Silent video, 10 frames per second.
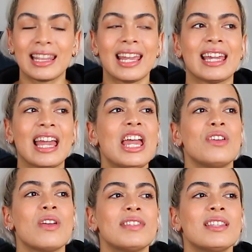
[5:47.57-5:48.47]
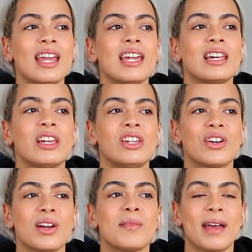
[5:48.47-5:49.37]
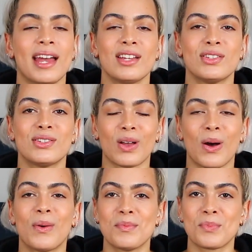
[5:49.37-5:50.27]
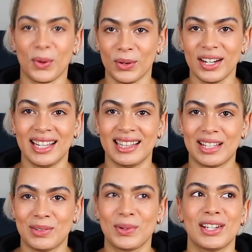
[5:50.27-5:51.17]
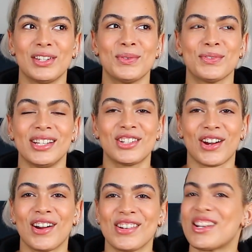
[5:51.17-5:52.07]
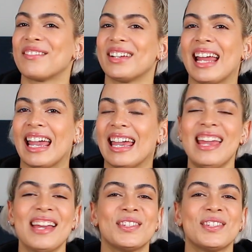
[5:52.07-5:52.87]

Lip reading: Like, you have to think your bed is so important. That's where you recharge every night.